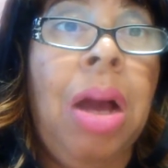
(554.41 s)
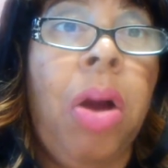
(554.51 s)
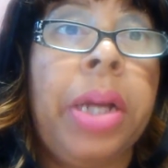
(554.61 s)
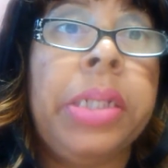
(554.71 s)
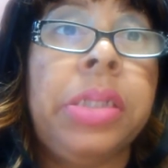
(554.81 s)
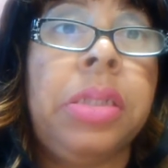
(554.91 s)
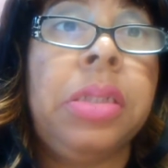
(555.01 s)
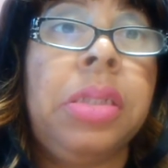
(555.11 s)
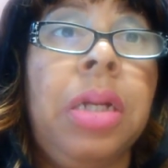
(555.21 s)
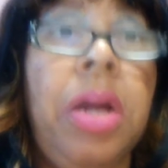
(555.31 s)
Okay, this
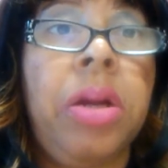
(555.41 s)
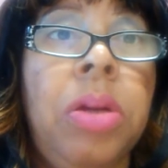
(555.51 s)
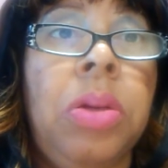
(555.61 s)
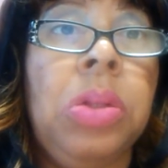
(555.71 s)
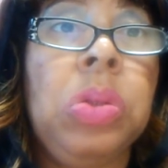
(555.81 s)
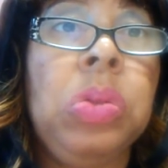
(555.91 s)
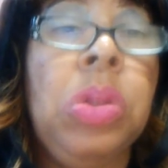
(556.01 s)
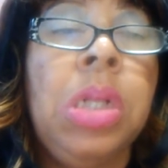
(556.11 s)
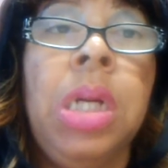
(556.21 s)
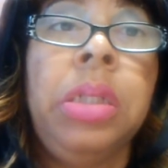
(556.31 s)
is a girl
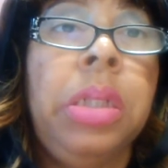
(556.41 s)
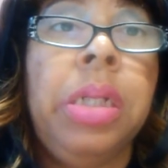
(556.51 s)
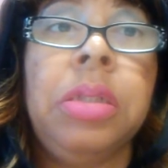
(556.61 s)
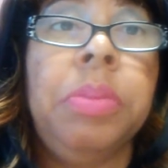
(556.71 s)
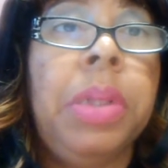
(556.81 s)
who doesn't